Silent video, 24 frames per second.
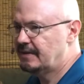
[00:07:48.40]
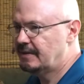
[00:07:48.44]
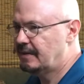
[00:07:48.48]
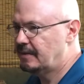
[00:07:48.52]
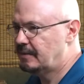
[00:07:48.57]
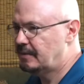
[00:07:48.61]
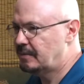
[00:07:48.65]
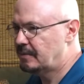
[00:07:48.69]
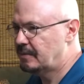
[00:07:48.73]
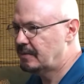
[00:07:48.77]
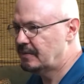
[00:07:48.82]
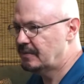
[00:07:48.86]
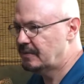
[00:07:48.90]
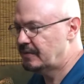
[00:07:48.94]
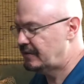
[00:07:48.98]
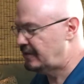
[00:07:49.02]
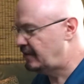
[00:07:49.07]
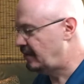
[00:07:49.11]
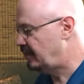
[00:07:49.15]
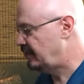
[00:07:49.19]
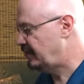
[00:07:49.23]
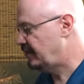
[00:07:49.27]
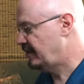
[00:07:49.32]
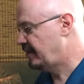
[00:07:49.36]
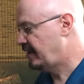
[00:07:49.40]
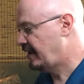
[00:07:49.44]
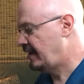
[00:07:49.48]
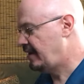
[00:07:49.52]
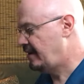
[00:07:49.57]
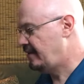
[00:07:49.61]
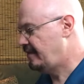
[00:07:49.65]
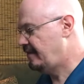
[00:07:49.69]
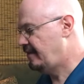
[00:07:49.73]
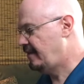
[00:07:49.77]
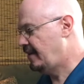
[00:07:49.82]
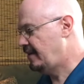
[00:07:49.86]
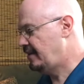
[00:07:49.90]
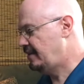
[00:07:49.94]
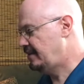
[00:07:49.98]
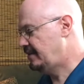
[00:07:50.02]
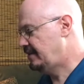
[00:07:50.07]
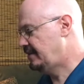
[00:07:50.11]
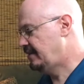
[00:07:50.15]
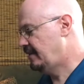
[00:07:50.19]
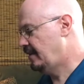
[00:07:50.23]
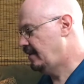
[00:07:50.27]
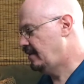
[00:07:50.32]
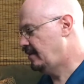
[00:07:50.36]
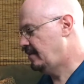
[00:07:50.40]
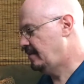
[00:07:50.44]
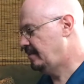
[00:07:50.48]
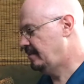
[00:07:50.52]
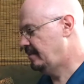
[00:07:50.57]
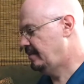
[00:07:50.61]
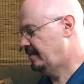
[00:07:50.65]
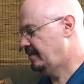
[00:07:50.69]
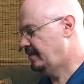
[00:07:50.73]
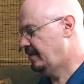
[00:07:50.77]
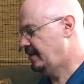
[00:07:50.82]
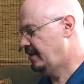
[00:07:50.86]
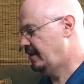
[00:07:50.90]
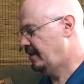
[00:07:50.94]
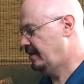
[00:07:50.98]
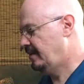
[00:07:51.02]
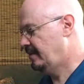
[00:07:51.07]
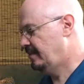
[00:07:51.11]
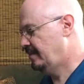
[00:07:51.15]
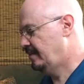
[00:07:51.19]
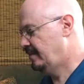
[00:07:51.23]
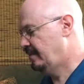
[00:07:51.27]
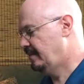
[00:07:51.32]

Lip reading: the little rune stones are kind of fun. So we're going to